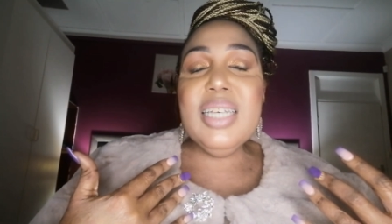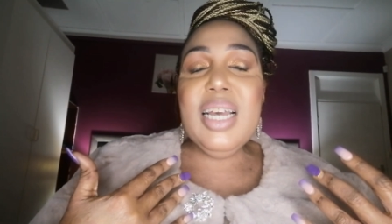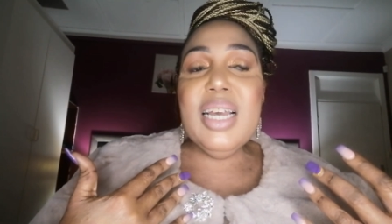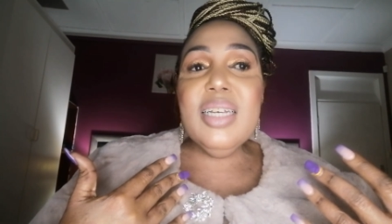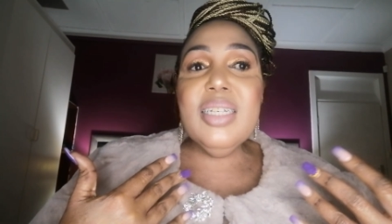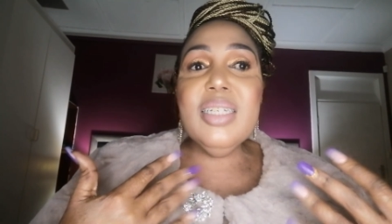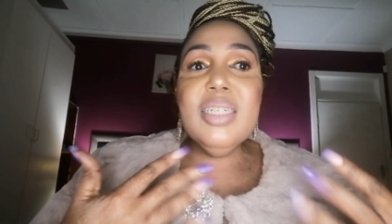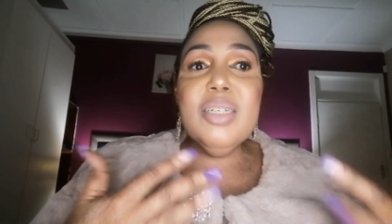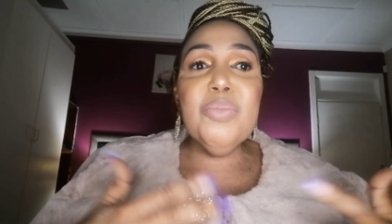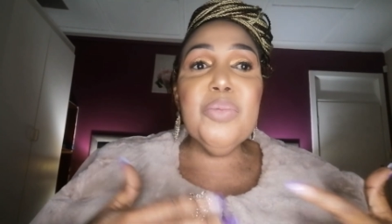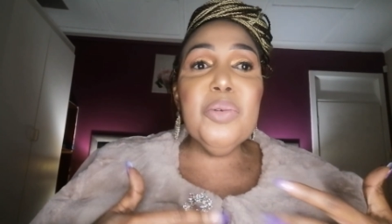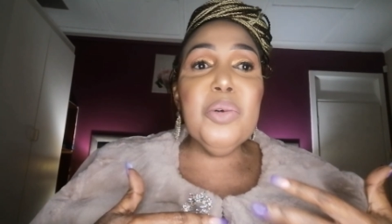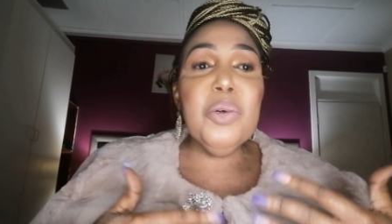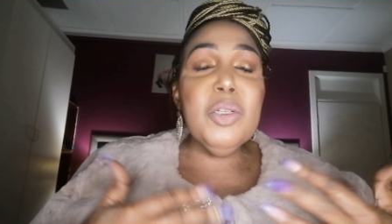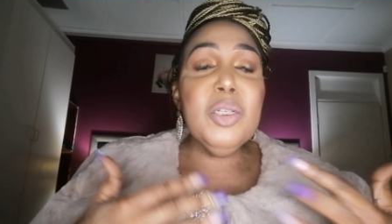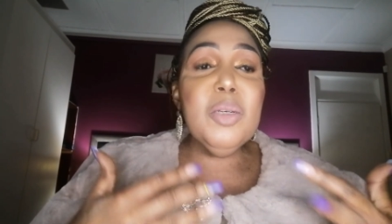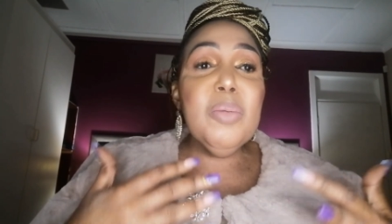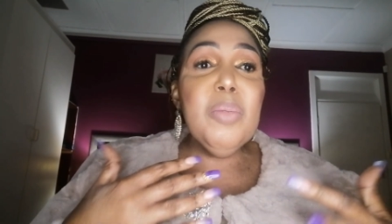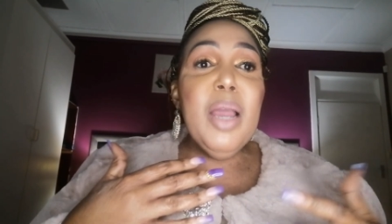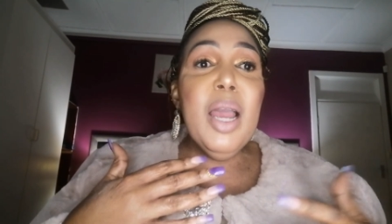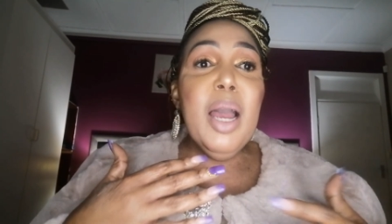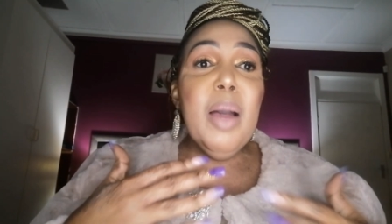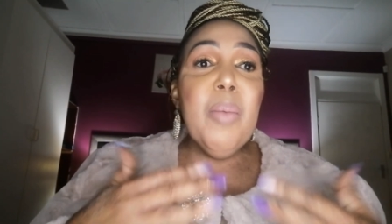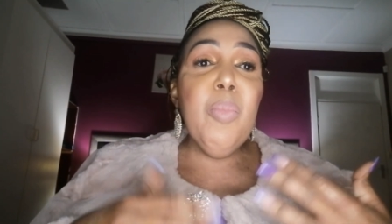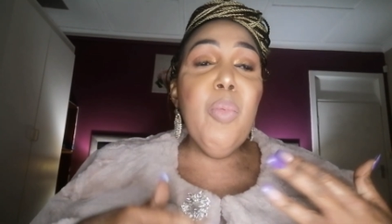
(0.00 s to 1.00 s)
taste because
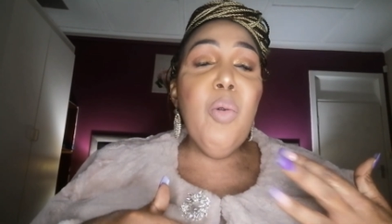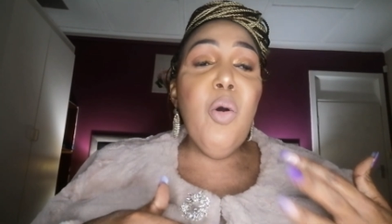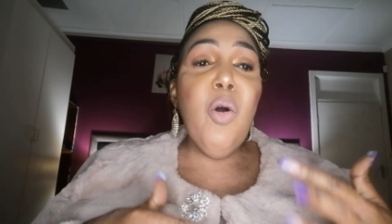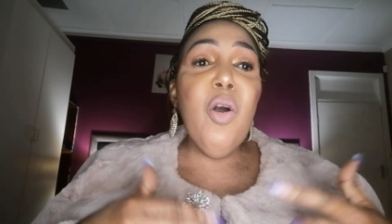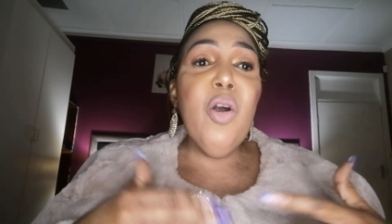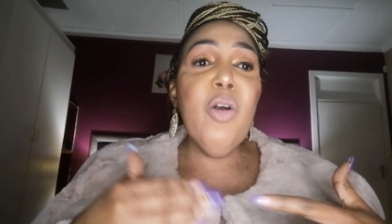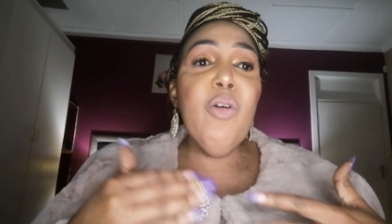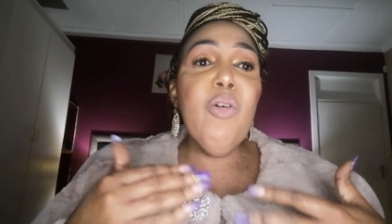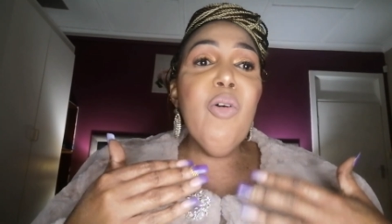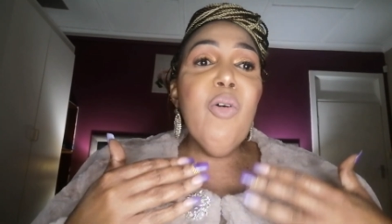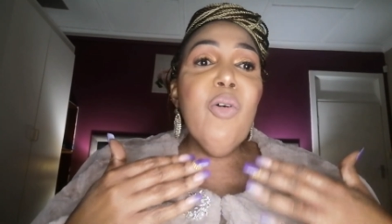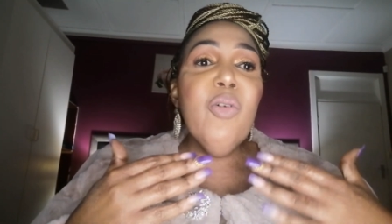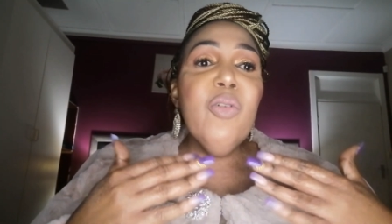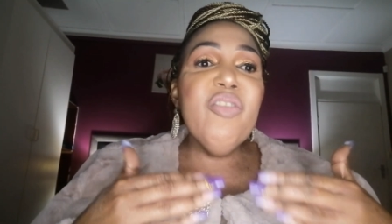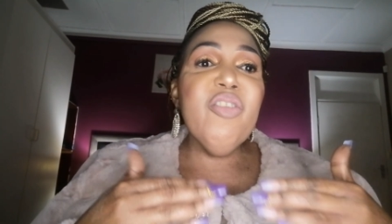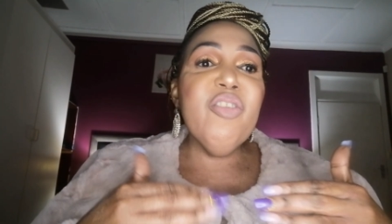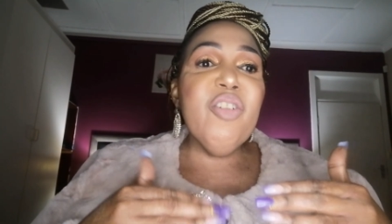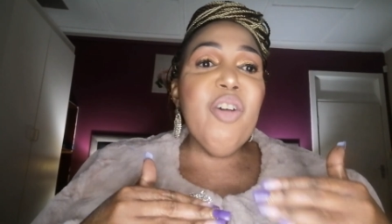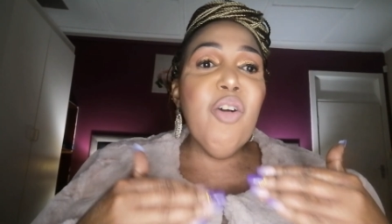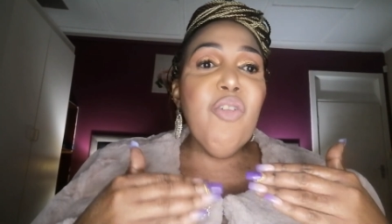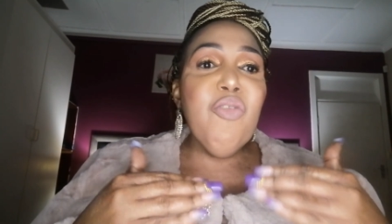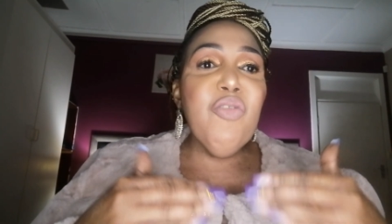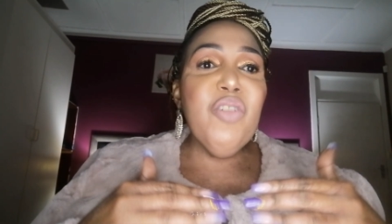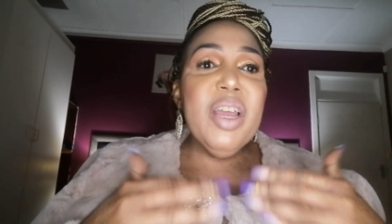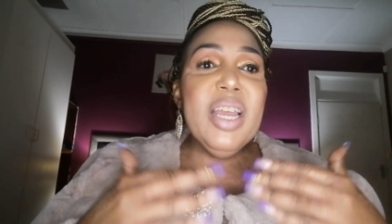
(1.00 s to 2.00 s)
me, I'm more
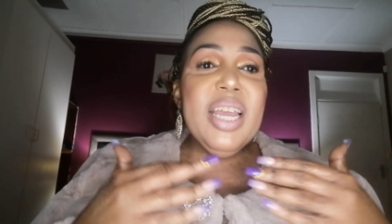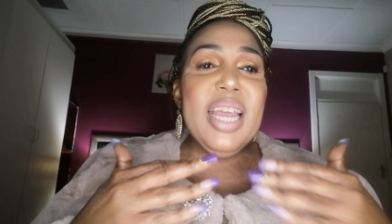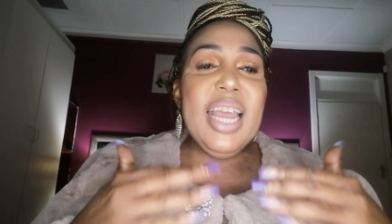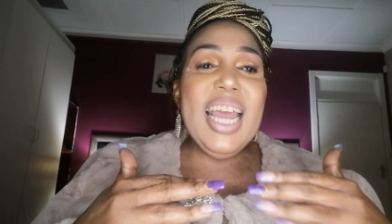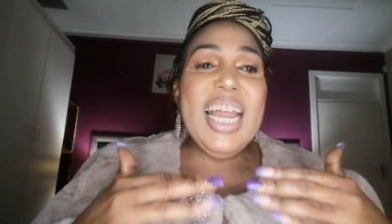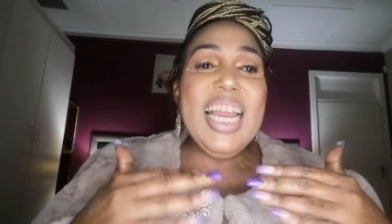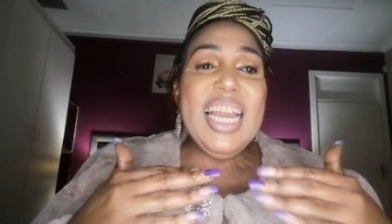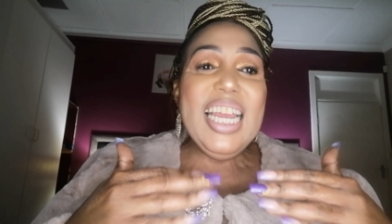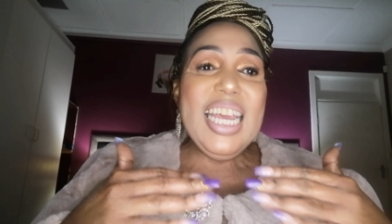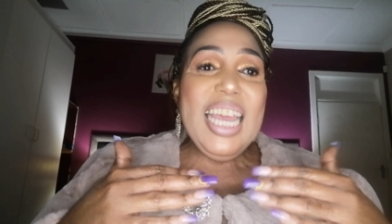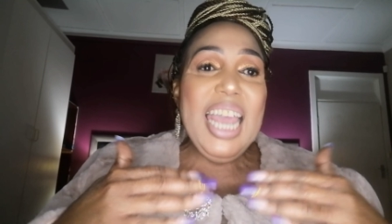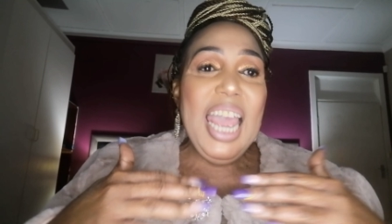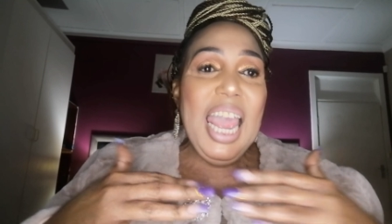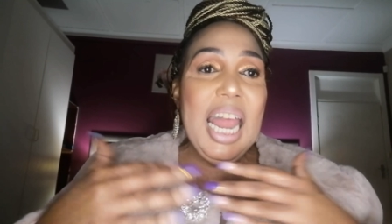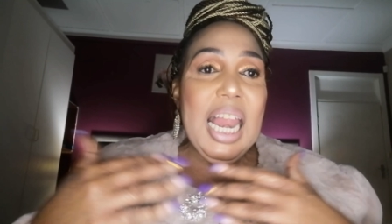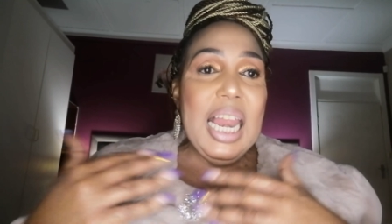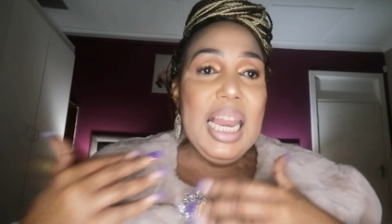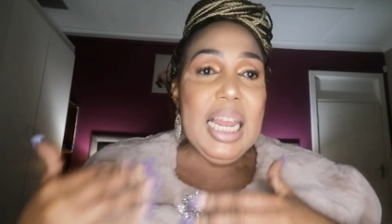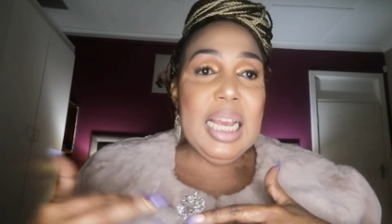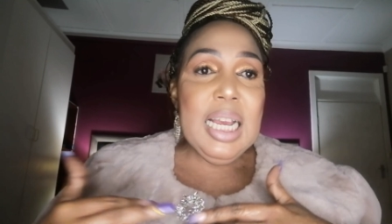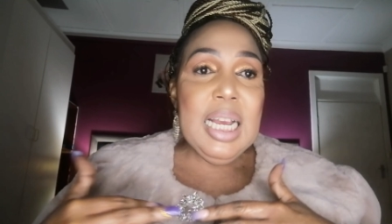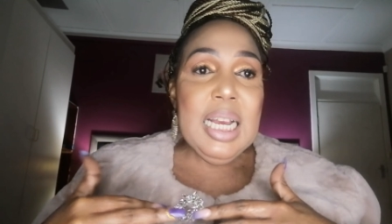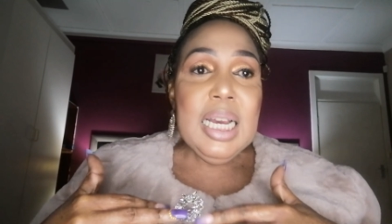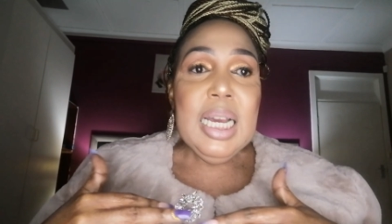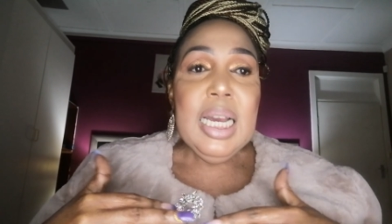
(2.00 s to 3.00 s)
of a girly
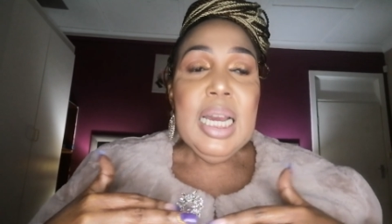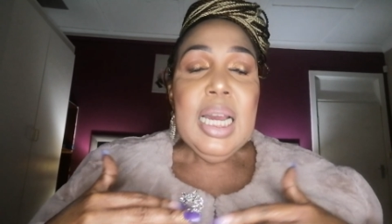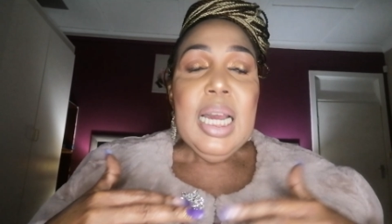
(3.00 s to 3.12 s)
girly.